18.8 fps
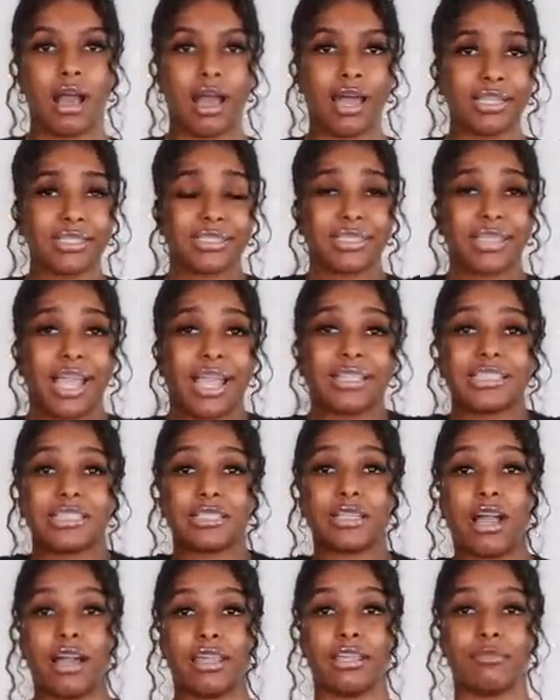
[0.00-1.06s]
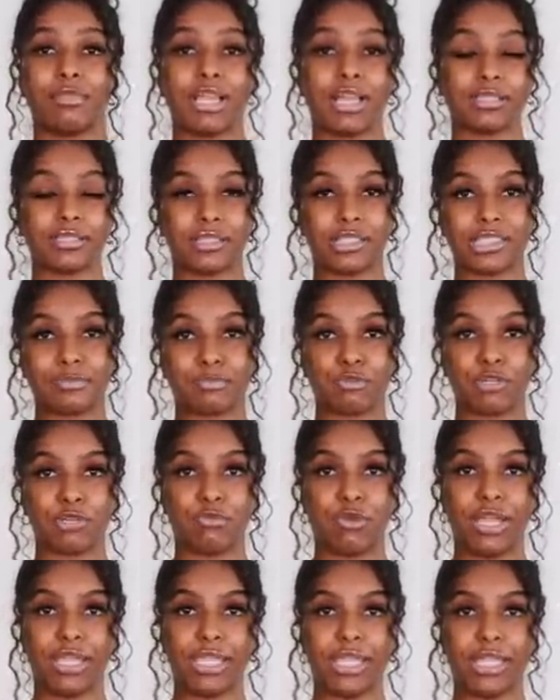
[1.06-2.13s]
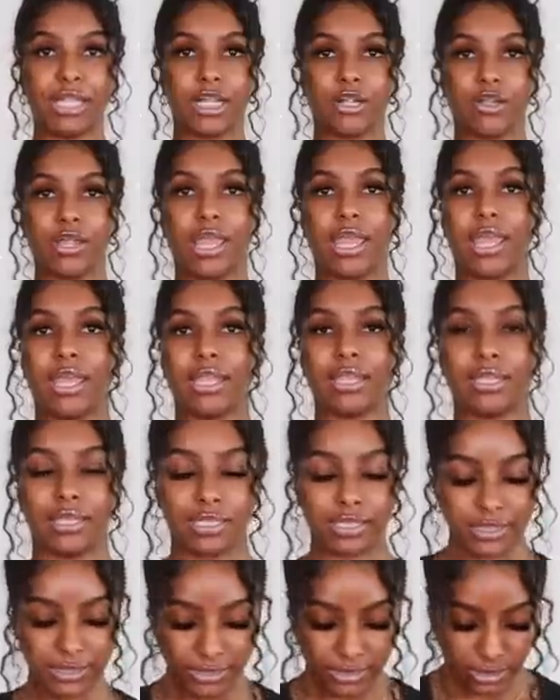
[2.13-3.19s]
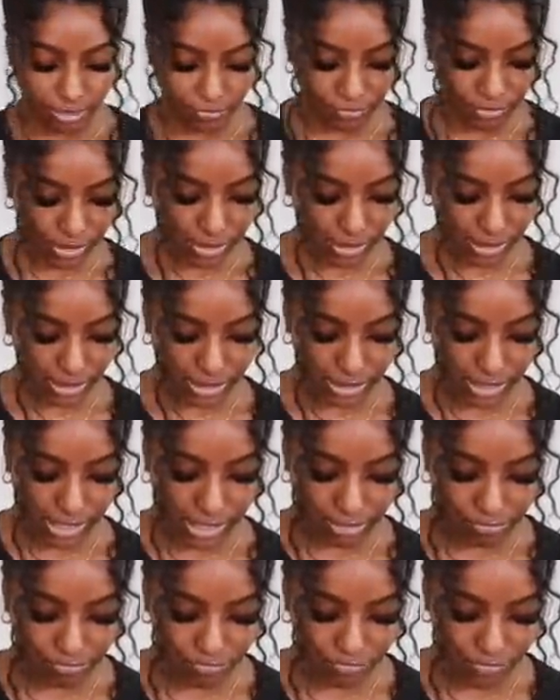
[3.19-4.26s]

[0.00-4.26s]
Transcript: honestly, I just got it because of this print right here, and it's definitely a